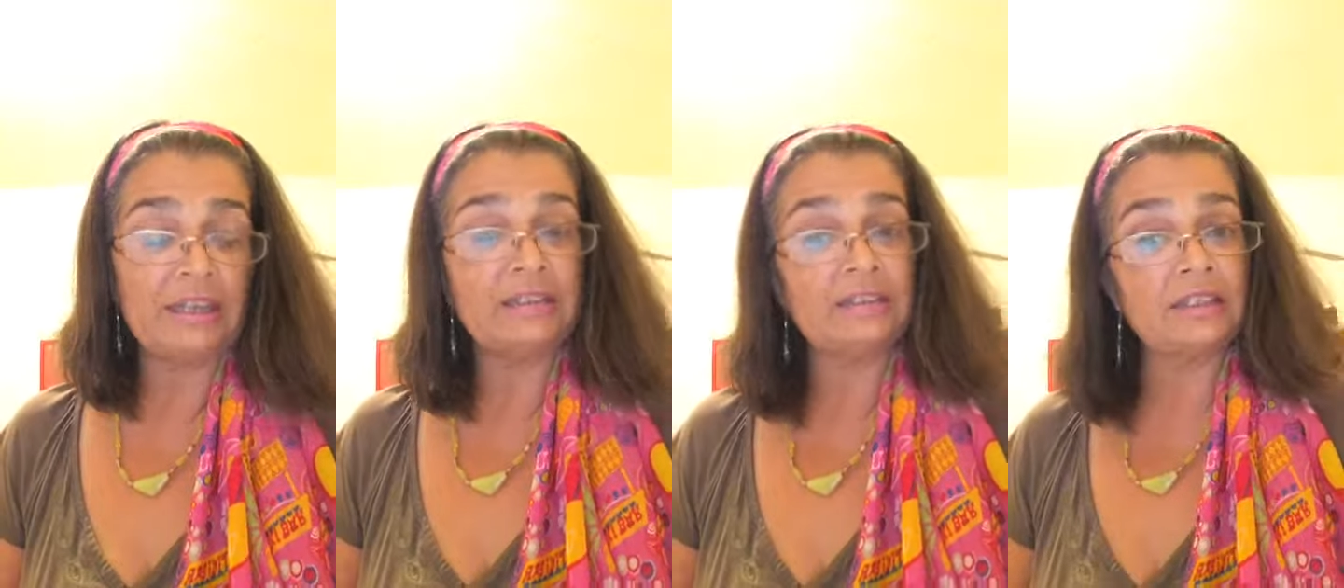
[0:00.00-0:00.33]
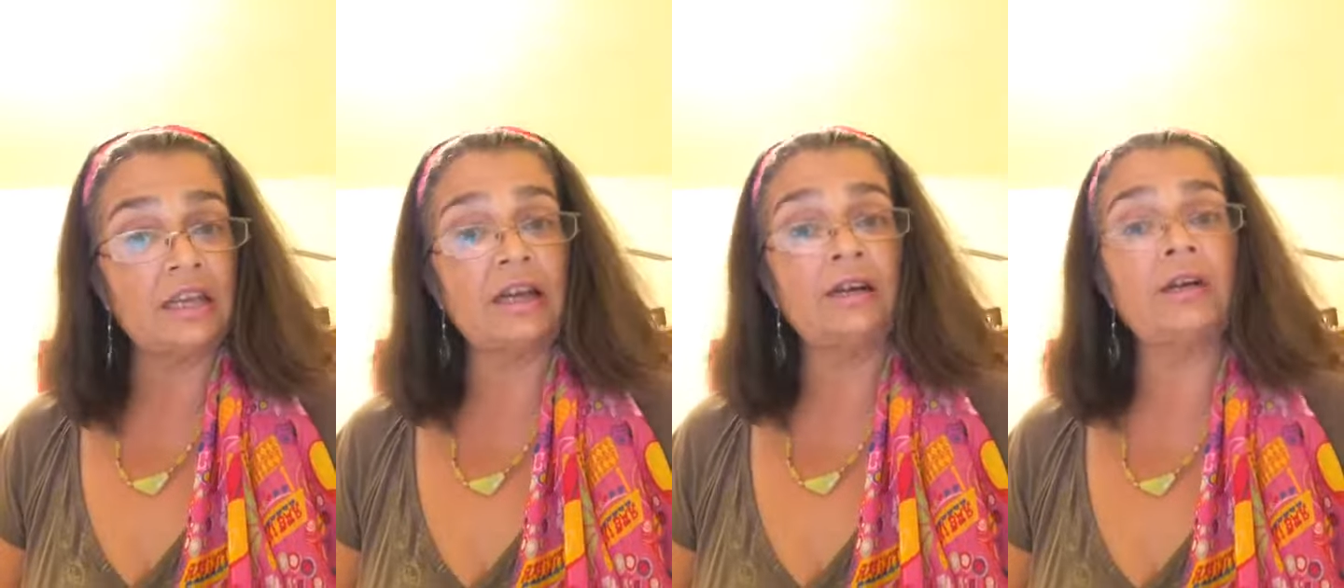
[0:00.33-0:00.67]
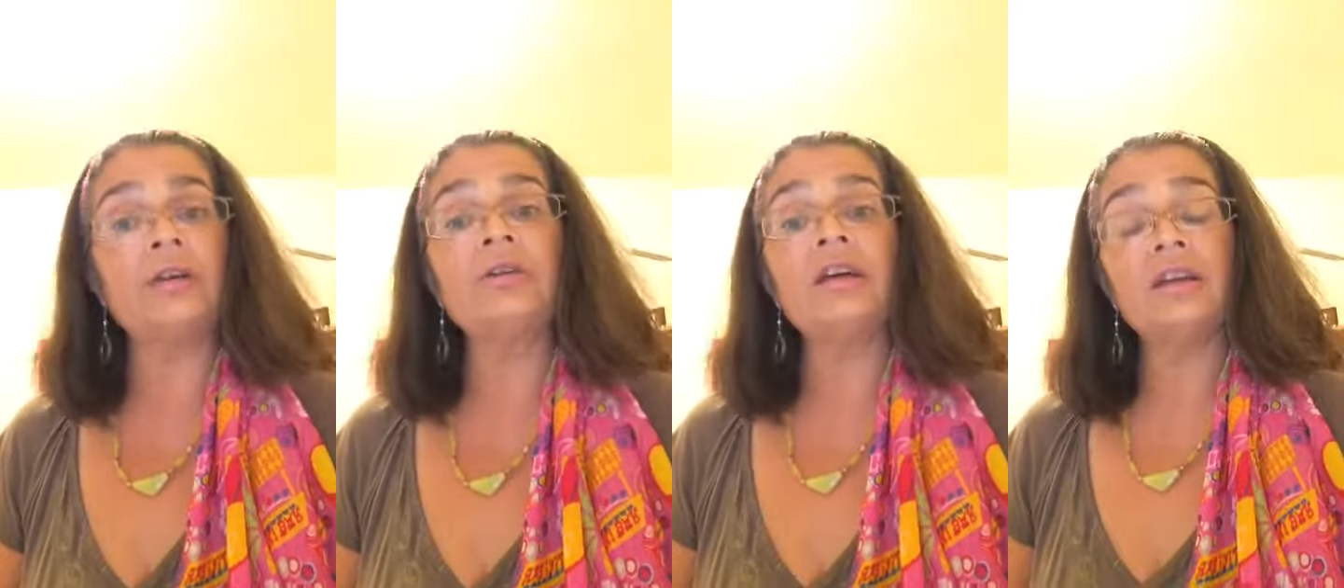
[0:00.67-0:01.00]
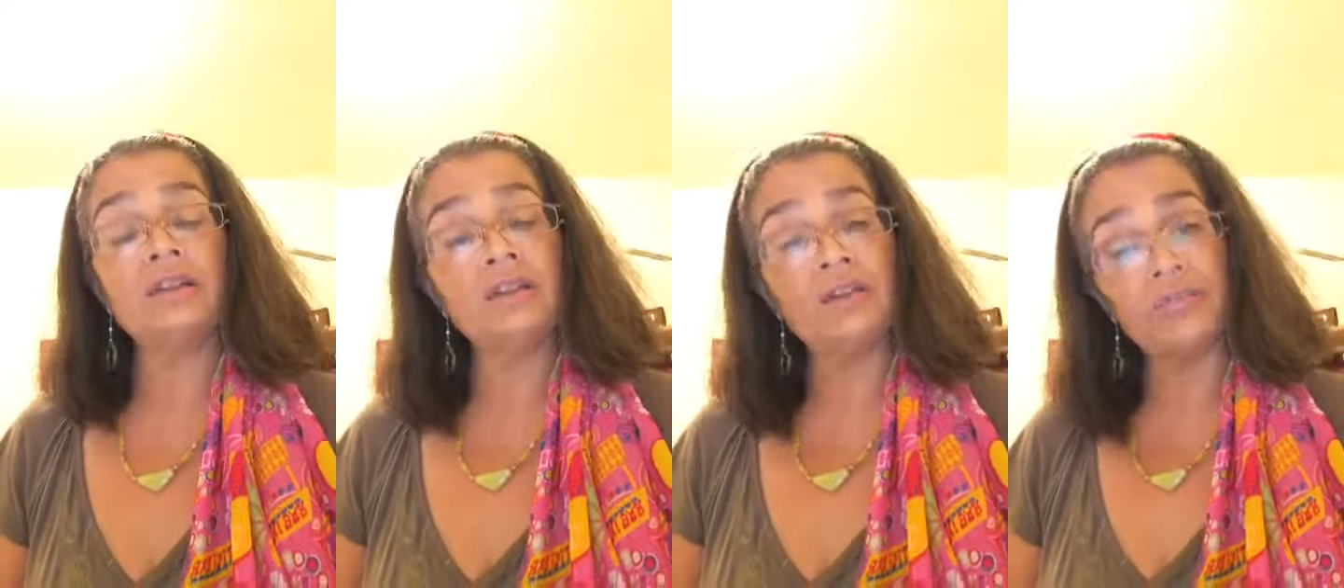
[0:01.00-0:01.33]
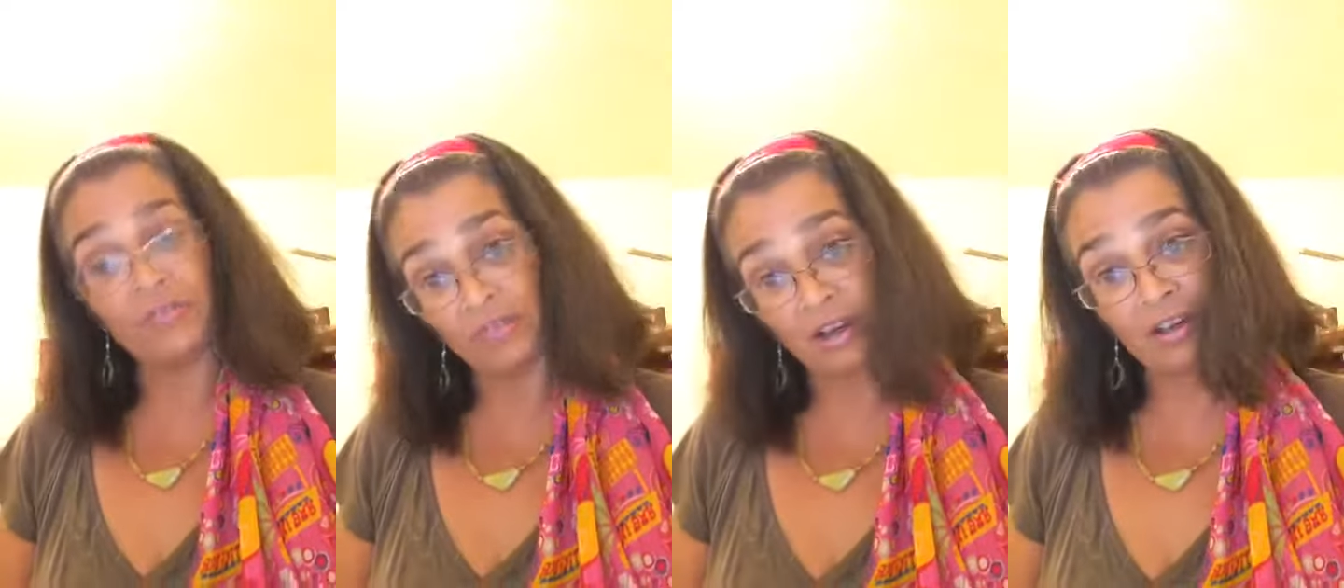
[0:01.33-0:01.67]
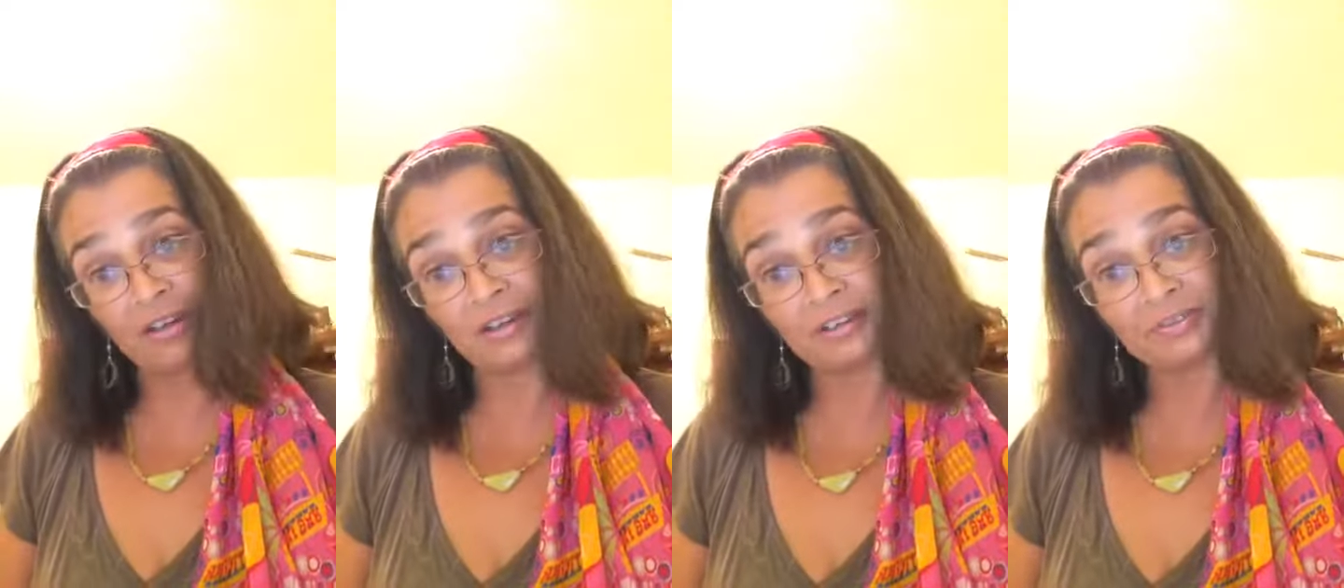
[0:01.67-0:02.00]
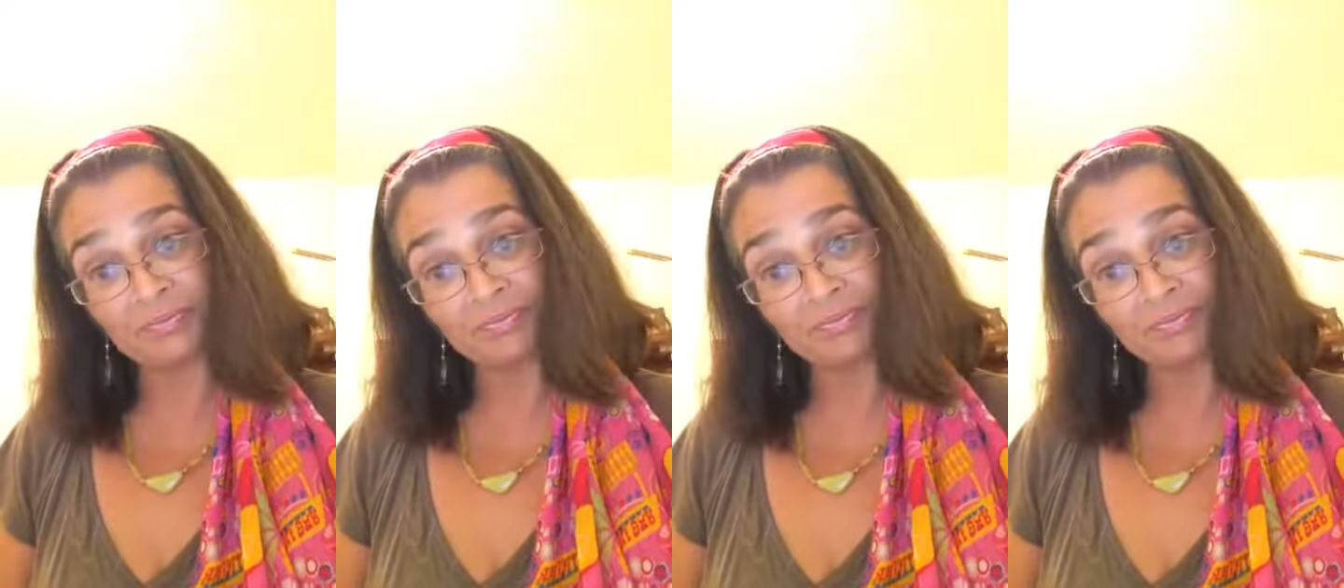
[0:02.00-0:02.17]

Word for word: until the fall.